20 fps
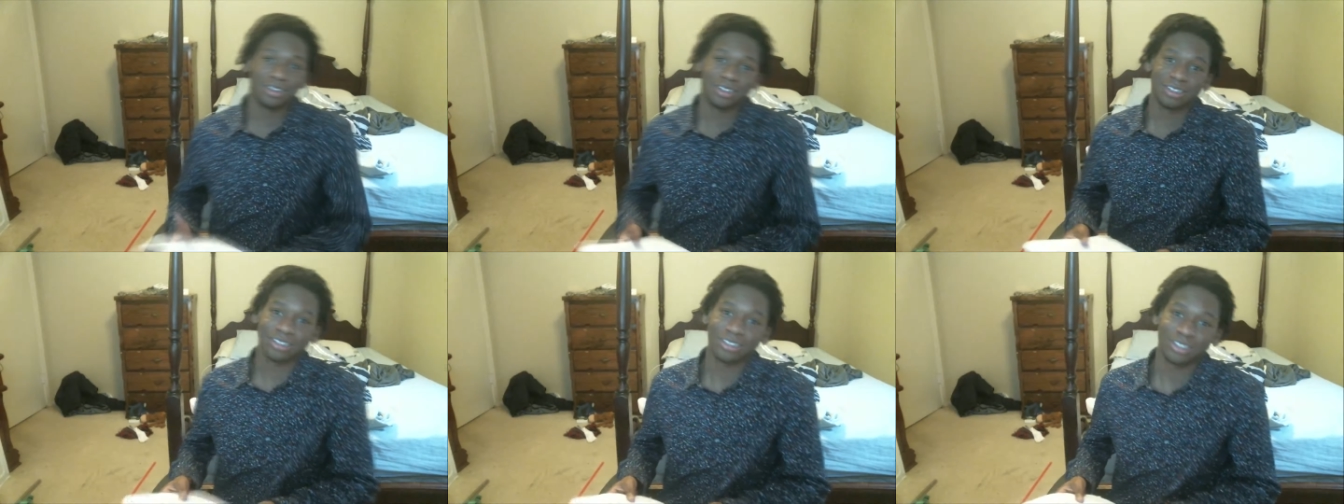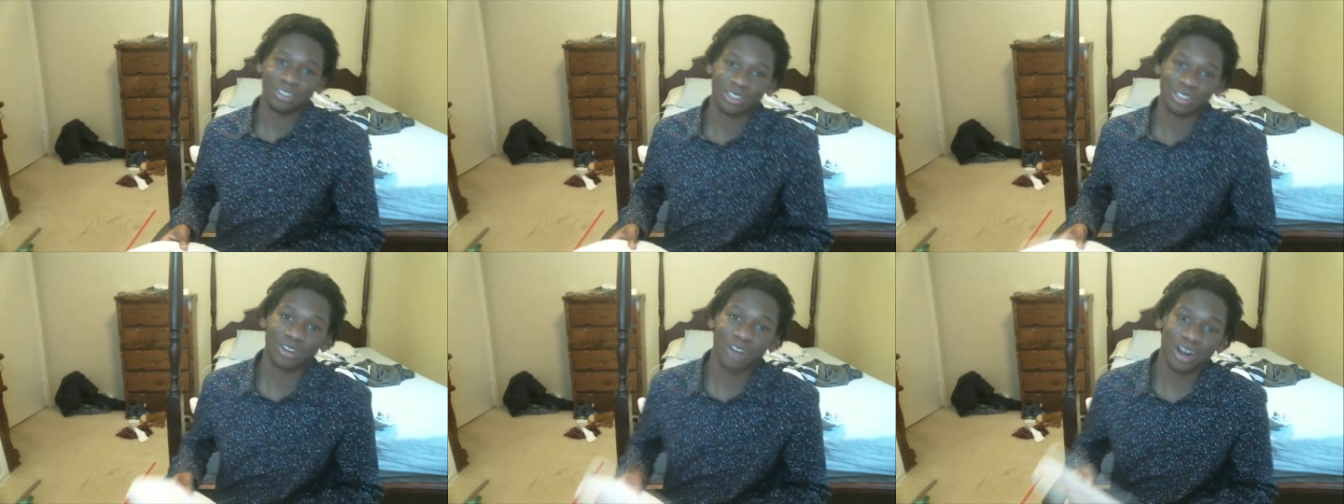to
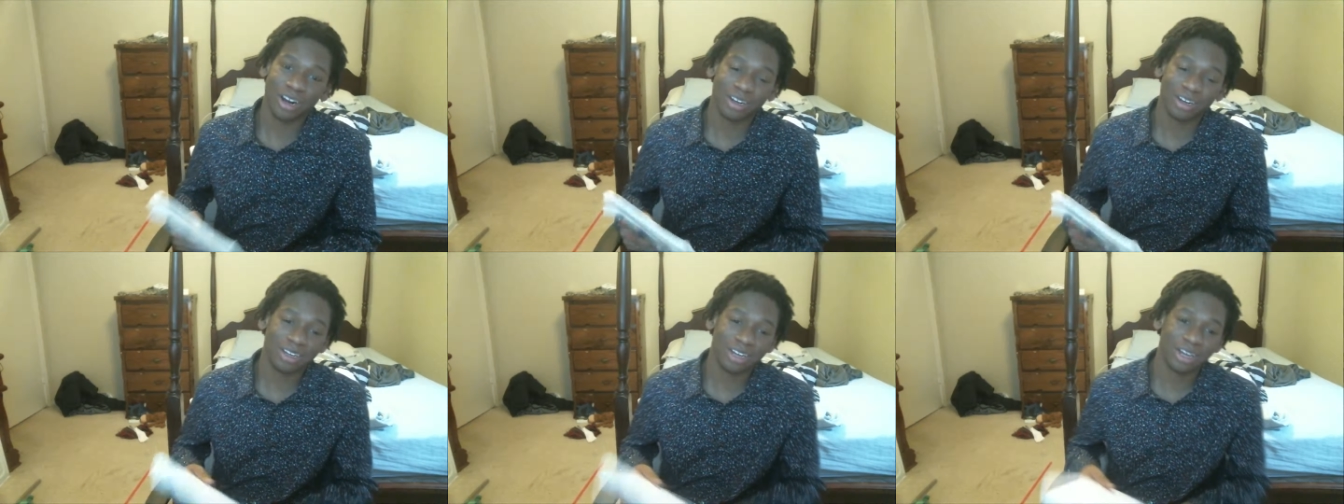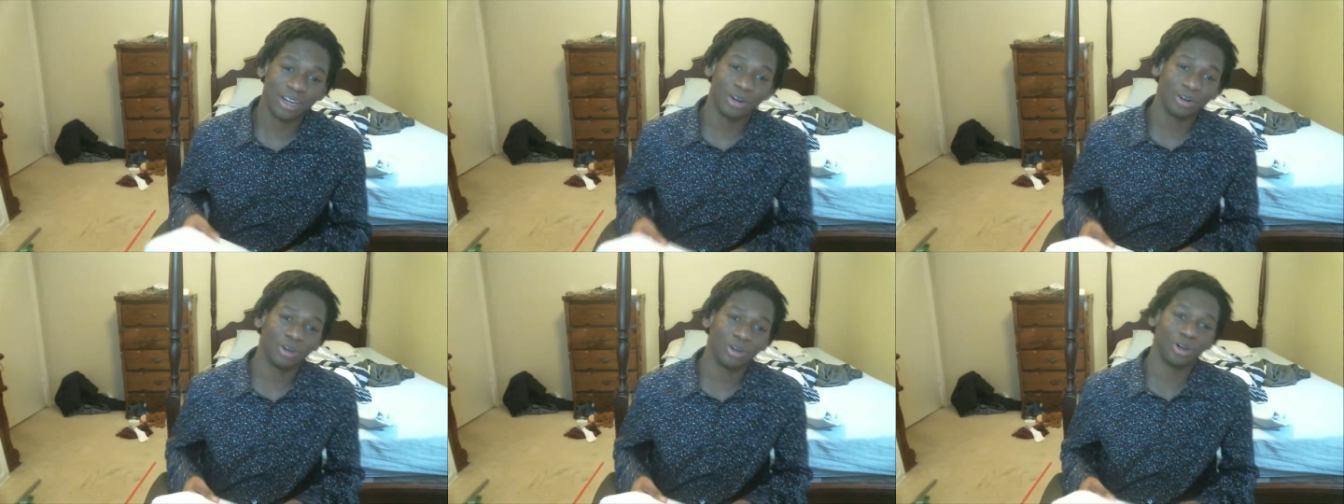try to let
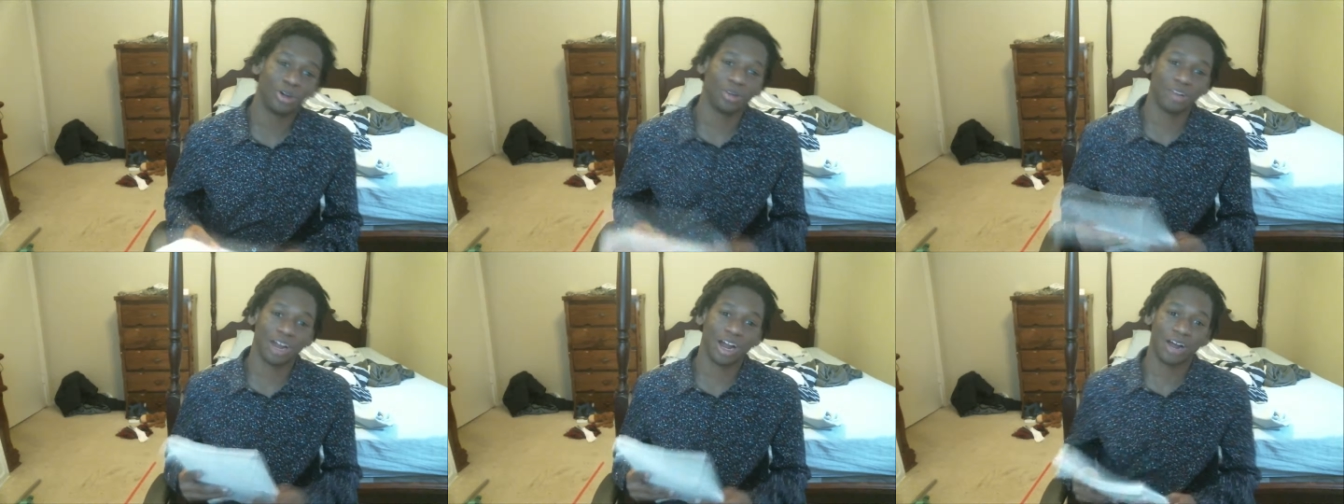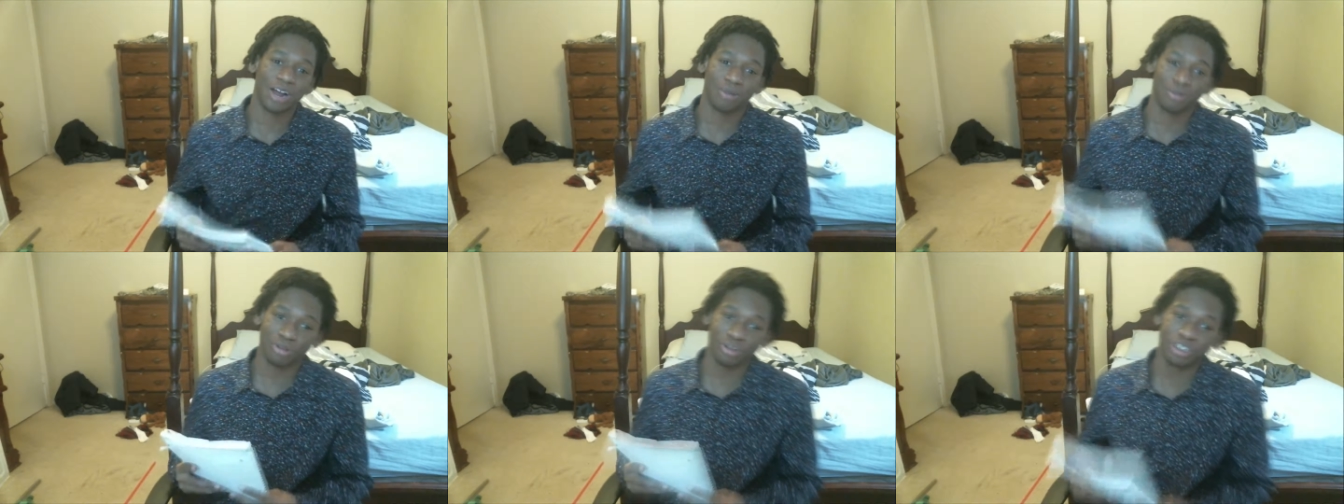her know that I
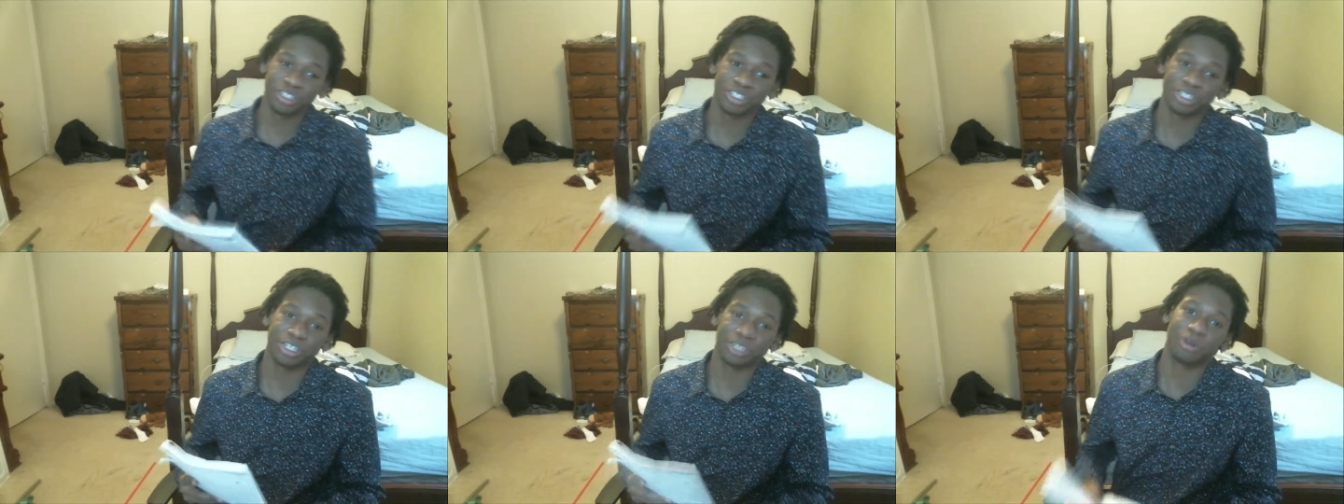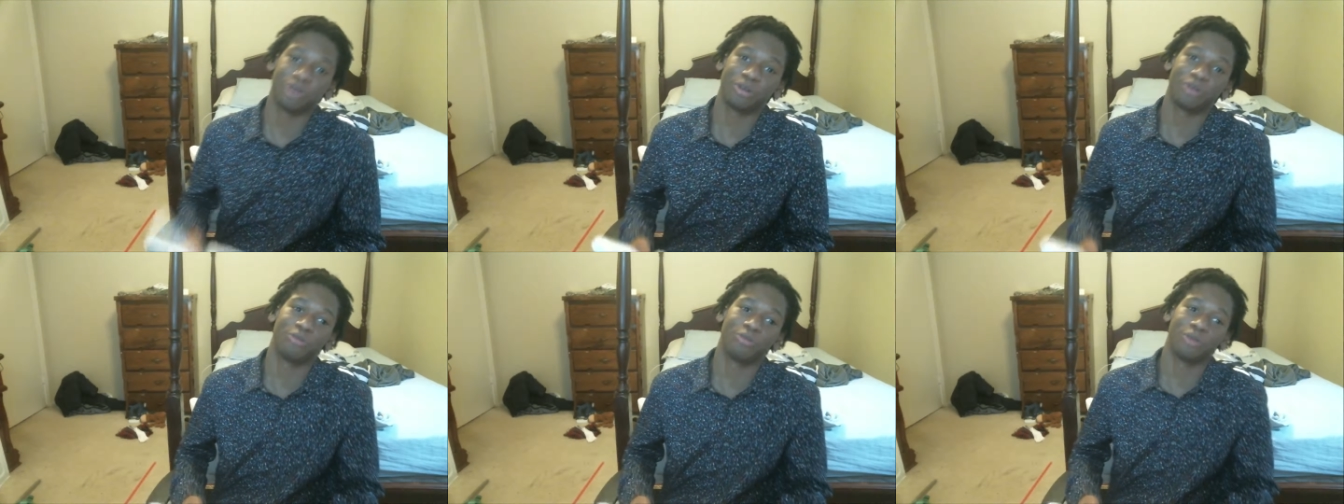appreciate
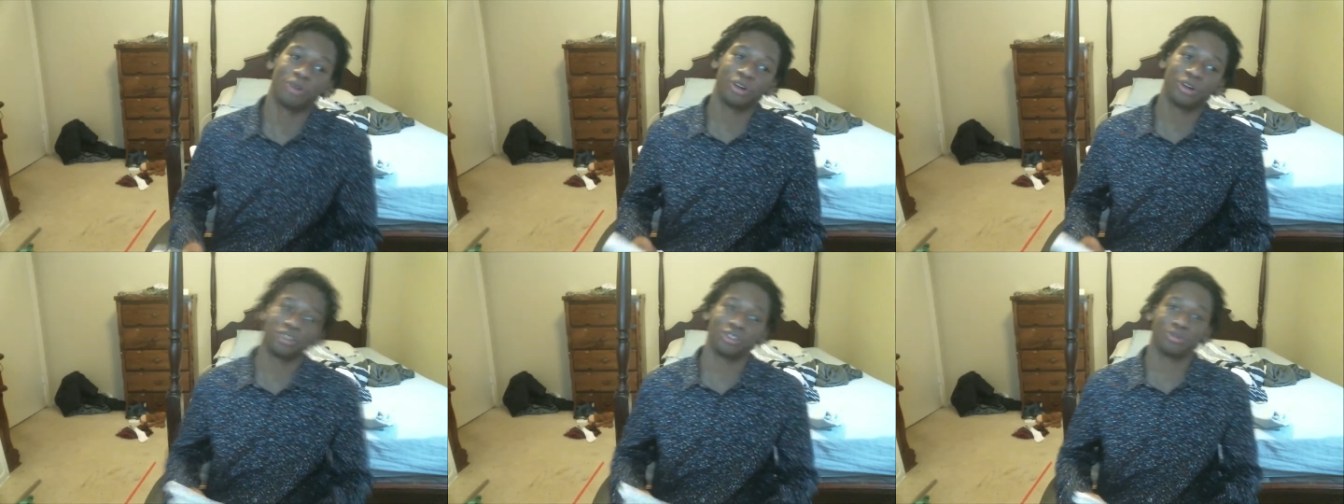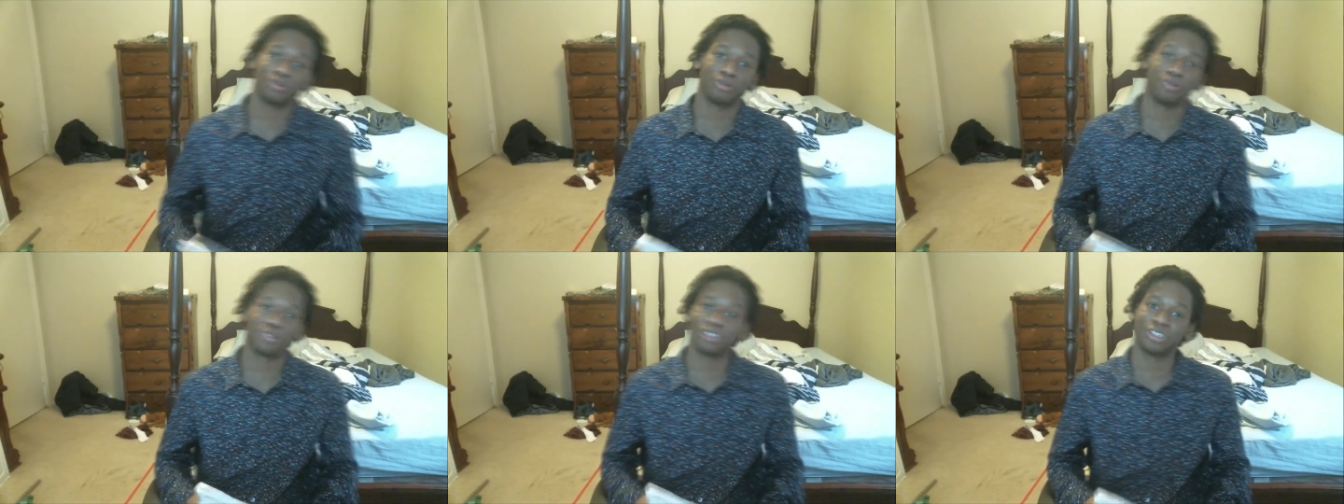her
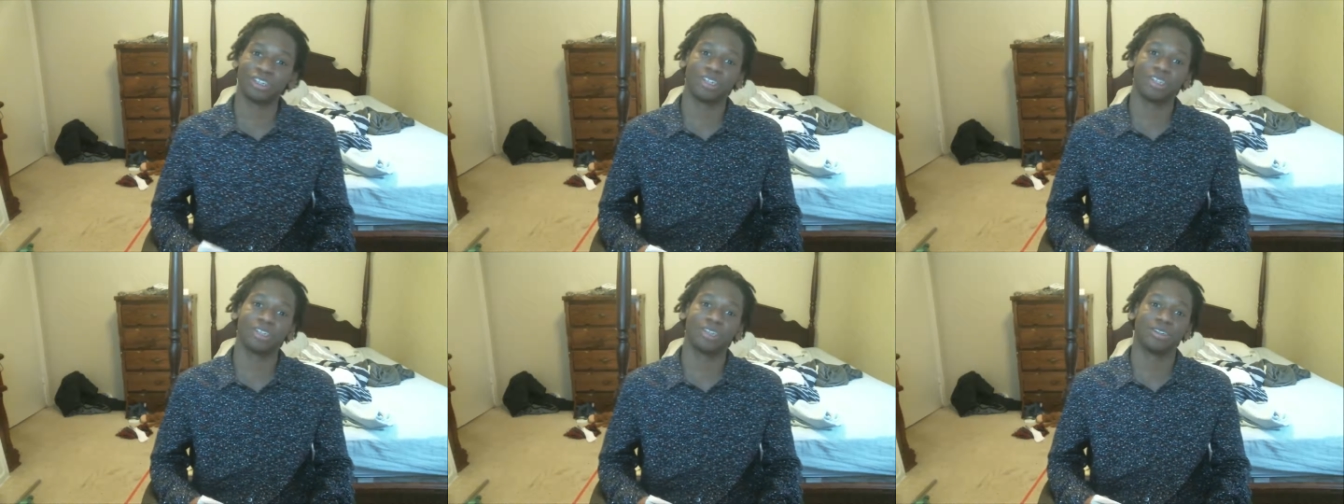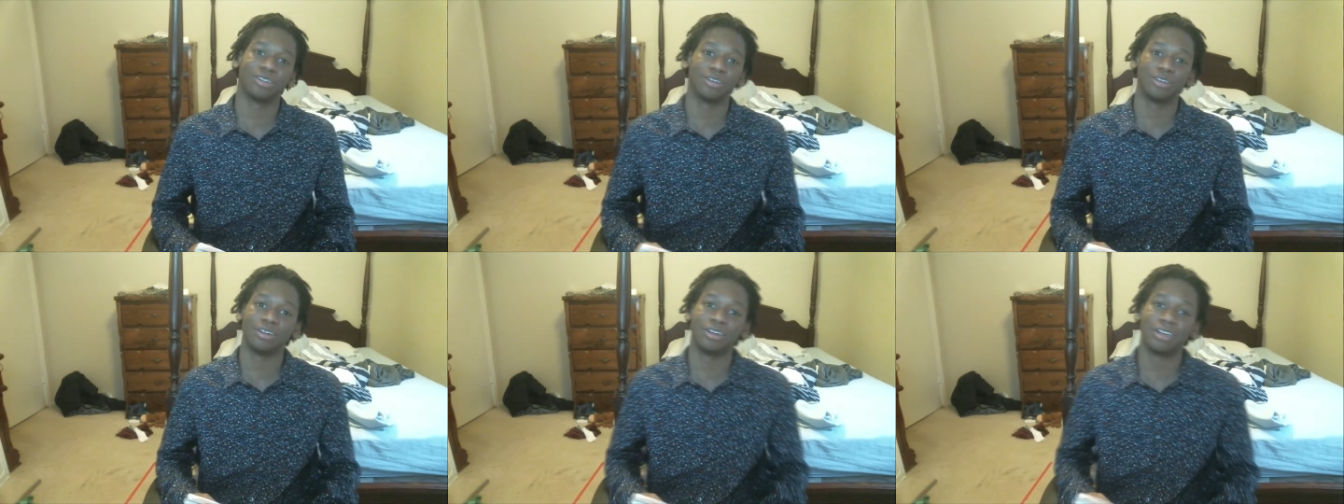100%.
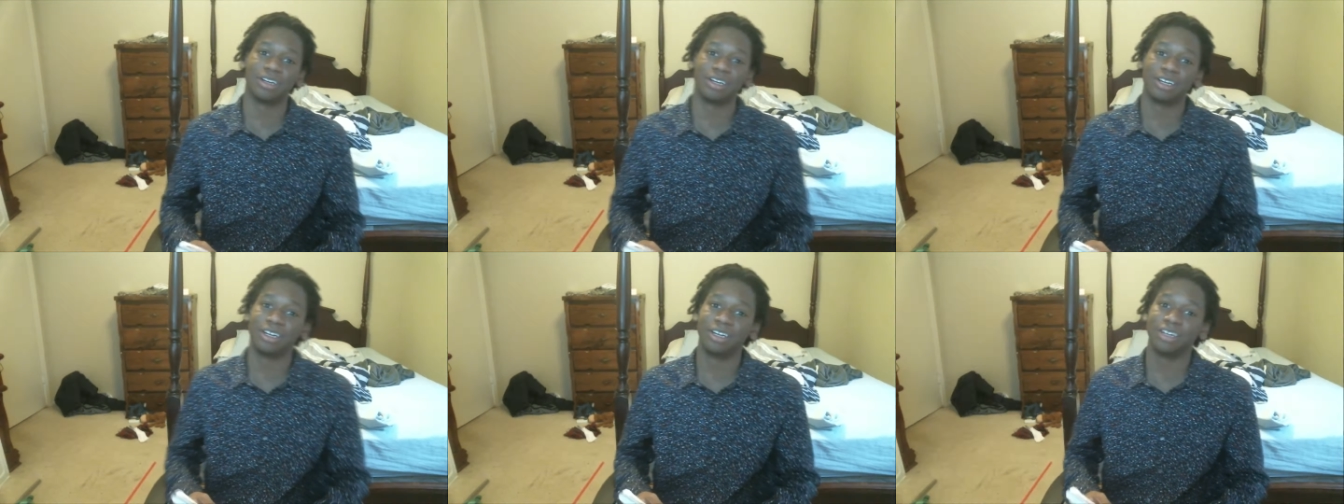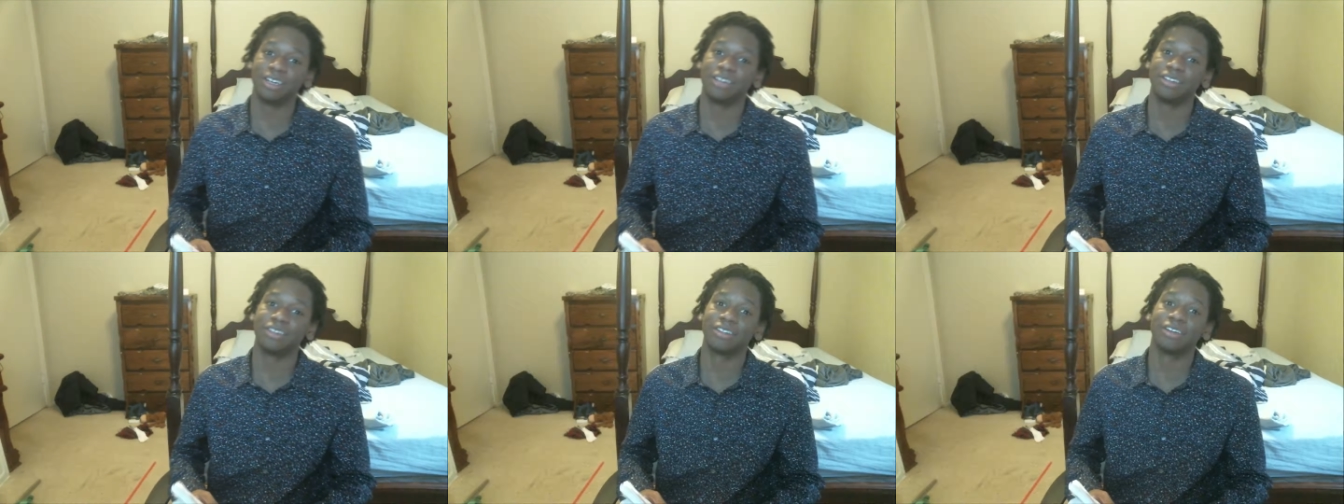
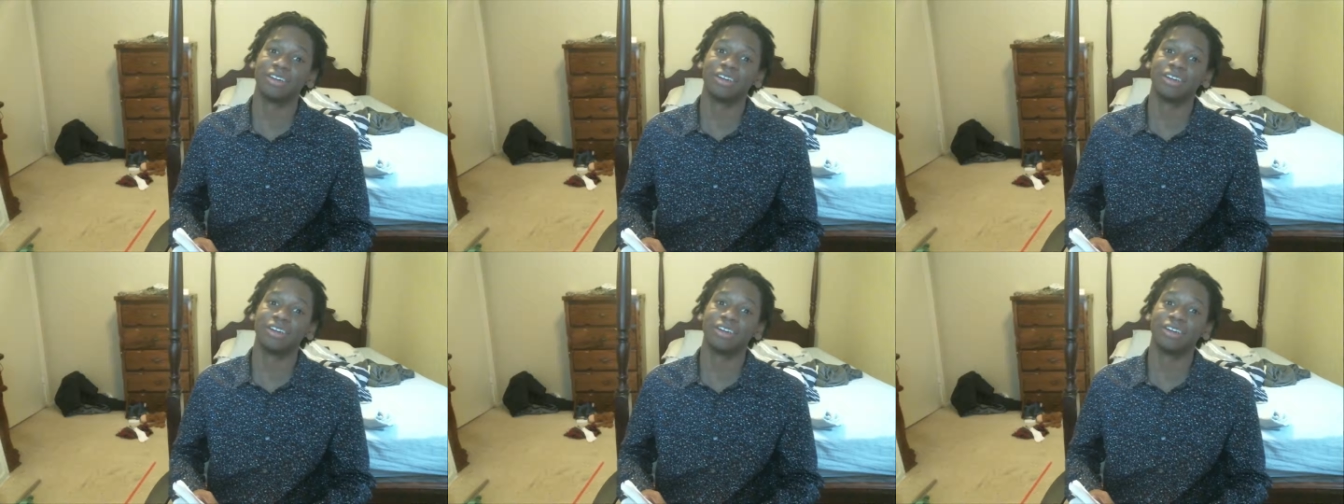And